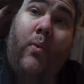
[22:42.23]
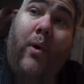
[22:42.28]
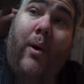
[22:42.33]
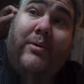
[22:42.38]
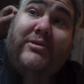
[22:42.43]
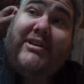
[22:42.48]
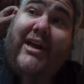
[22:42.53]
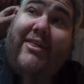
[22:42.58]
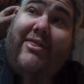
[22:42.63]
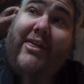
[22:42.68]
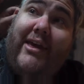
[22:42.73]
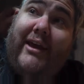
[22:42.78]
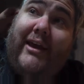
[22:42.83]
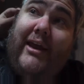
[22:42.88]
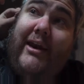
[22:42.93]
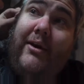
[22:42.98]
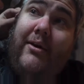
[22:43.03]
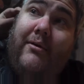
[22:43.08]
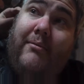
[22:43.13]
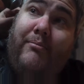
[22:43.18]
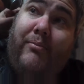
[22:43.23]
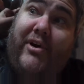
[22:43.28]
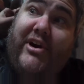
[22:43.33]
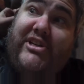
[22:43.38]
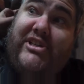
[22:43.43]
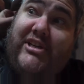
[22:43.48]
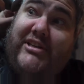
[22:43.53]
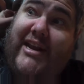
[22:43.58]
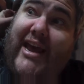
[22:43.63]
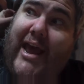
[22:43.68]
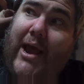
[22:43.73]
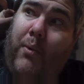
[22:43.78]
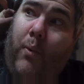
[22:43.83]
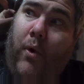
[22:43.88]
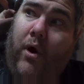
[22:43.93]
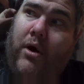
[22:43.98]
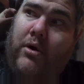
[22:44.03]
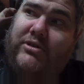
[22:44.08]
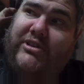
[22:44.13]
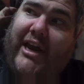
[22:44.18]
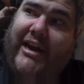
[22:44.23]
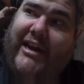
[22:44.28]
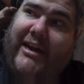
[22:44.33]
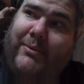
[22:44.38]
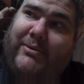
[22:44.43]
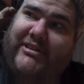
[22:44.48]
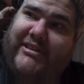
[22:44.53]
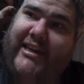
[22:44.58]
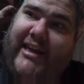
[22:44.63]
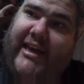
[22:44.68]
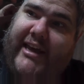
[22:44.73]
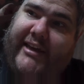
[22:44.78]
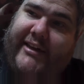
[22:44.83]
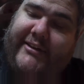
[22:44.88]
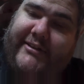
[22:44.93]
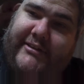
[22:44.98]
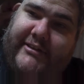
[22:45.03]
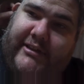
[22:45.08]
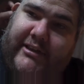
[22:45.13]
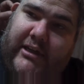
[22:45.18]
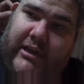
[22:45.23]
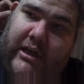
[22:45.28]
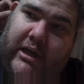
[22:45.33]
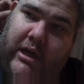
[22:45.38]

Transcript: What was I thinking? Bridgette Day? Whose idea was this?